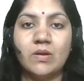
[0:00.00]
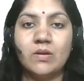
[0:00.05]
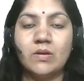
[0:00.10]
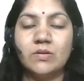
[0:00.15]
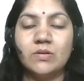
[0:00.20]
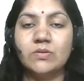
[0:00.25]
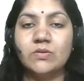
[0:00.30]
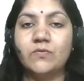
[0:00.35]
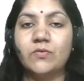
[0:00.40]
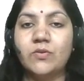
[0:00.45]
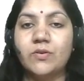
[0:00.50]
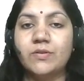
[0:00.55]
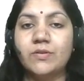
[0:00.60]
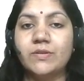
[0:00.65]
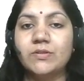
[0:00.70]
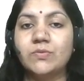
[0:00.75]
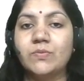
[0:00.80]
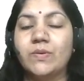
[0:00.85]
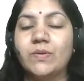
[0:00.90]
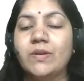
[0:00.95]
So for
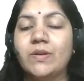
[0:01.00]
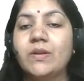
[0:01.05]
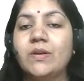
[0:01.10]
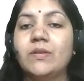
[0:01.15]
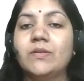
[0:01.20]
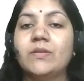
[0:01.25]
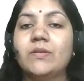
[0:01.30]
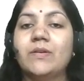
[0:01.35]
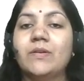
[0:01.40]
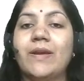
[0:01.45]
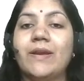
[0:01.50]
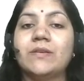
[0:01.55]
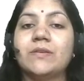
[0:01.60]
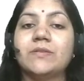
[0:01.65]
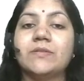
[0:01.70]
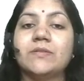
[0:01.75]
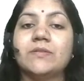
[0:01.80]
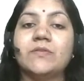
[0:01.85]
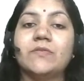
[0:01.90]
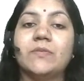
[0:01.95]
this one, the right
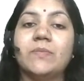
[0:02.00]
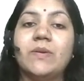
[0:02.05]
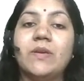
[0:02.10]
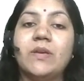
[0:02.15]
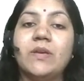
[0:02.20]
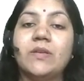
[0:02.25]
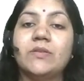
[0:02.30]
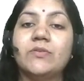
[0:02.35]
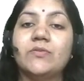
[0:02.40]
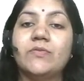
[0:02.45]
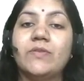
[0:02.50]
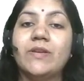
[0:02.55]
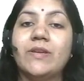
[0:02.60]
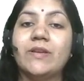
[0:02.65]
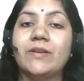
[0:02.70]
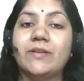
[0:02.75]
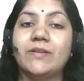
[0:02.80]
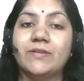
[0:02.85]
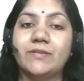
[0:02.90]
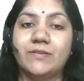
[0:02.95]
answer will be 3
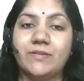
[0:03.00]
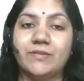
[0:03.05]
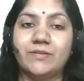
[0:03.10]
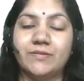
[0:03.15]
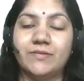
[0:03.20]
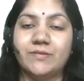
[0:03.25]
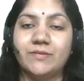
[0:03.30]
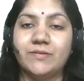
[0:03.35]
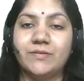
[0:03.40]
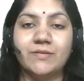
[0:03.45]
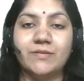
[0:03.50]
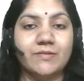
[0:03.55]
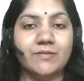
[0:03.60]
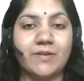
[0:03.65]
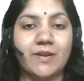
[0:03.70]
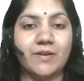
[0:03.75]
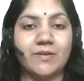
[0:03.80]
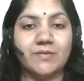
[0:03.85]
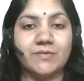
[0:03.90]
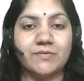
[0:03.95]
clear days. This is
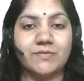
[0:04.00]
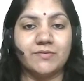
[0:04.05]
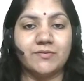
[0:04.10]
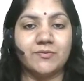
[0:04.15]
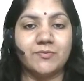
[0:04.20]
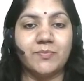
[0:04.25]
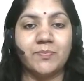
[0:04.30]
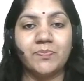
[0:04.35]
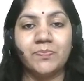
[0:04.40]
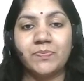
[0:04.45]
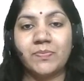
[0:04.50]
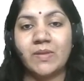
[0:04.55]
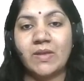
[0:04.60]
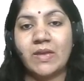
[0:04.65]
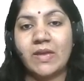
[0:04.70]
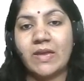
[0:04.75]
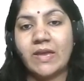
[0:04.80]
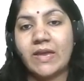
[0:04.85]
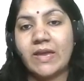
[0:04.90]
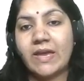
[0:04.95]
the right answer.
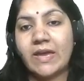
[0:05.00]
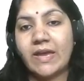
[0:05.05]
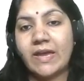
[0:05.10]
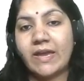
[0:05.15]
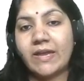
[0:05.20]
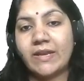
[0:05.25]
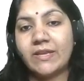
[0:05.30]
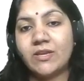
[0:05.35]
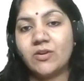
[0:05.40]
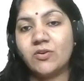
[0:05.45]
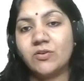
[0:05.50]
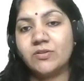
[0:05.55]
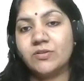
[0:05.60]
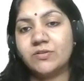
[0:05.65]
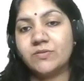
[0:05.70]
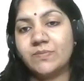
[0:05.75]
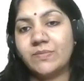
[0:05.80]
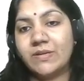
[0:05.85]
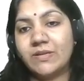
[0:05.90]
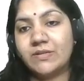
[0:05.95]
Any
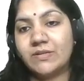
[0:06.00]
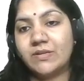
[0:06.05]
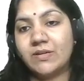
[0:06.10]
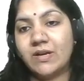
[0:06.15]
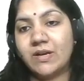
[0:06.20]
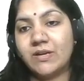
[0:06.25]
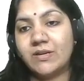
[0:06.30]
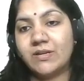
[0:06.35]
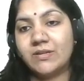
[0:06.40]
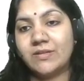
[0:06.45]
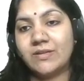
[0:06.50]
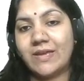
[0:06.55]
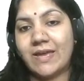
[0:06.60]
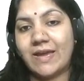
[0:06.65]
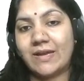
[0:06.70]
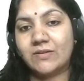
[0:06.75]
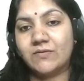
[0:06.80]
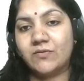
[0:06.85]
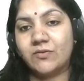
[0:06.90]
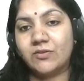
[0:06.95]
order made under the
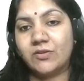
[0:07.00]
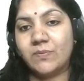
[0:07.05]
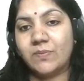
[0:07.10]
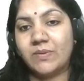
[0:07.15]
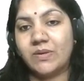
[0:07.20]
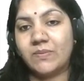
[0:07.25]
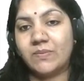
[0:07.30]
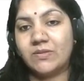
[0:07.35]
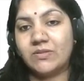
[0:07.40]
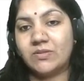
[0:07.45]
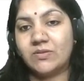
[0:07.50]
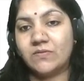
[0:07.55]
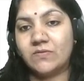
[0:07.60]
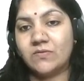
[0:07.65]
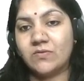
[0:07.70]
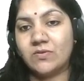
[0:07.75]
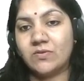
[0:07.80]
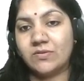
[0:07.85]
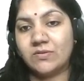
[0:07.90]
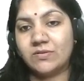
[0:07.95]
Act for the payment of
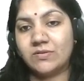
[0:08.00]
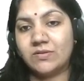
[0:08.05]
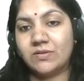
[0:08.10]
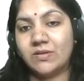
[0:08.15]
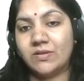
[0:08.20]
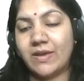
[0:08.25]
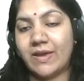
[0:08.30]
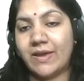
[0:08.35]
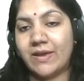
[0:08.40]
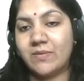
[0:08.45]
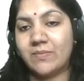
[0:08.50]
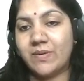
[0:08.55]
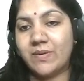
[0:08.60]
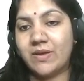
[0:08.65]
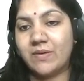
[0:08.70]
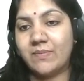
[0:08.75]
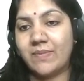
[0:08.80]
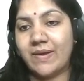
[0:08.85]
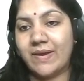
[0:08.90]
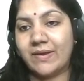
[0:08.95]
cost and by
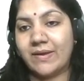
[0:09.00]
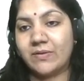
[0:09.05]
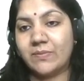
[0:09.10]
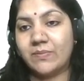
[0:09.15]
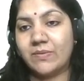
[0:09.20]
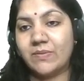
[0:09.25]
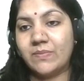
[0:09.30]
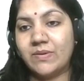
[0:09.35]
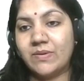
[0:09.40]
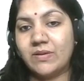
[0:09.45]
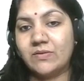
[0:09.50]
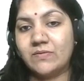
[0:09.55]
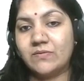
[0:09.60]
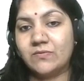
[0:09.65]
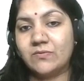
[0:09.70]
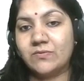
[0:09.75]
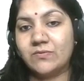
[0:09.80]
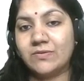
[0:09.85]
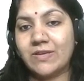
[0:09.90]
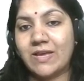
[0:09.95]
a bank may be
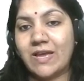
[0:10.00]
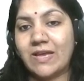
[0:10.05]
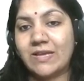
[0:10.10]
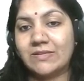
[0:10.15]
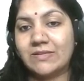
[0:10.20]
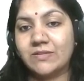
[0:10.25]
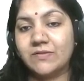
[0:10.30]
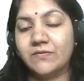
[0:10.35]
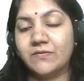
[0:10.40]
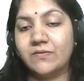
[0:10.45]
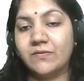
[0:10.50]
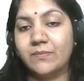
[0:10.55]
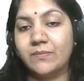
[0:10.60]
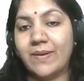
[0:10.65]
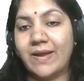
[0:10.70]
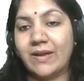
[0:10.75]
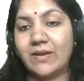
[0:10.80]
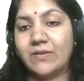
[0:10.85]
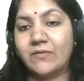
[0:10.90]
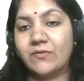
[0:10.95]
enforced as if
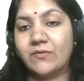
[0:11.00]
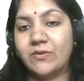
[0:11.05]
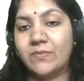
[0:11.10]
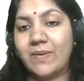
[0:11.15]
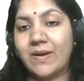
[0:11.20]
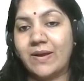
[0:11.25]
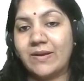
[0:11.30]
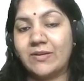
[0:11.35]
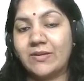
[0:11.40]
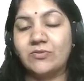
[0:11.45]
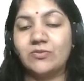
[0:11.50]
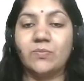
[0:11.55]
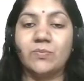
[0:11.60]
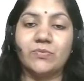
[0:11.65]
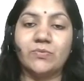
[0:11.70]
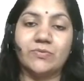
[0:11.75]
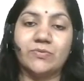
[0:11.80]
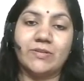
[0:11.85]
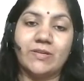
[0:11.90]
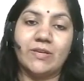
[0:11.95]
bank were party to the
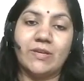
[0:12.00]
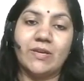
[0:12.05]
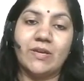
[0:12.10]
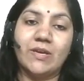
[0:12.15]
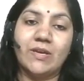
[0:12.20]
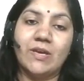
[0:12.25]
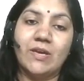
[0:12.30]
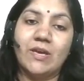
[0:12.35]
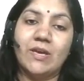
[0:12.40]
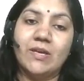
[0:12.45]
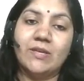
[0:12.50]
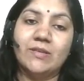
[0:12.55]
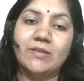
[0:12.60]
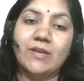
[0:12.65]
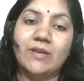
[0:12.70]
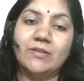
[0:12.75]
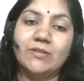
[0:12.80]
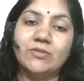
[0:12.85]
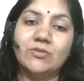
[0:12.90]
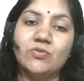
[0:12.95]
proceeding.
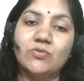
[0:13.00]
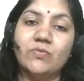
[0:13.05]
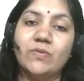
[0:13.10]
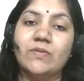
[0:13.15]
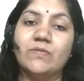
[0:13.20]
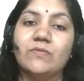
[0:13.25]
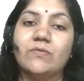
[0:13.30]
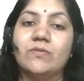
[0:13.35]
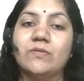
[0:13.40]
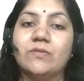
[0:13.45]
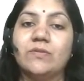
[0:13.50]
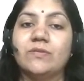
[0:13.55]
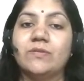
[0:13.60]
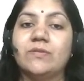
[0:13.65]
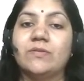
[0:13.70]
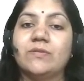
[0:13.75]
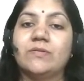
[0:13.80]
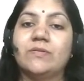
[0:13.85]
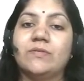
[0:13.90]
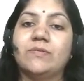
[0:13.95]
That is true and false.